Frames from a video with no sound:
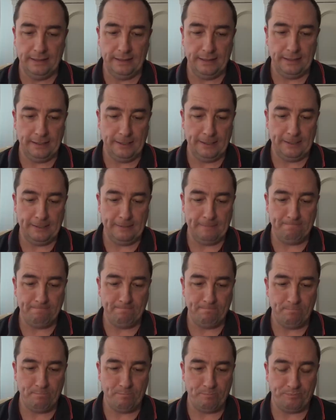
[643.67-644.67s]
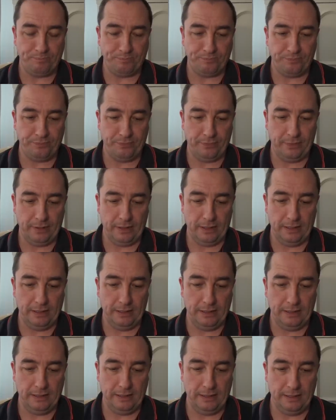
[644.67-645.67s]
And
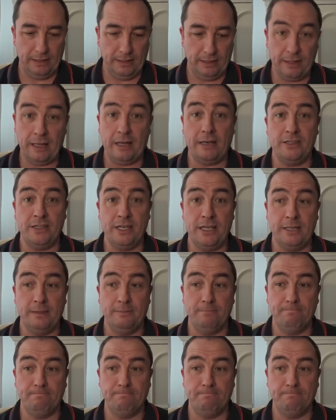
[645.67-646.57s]
that is it.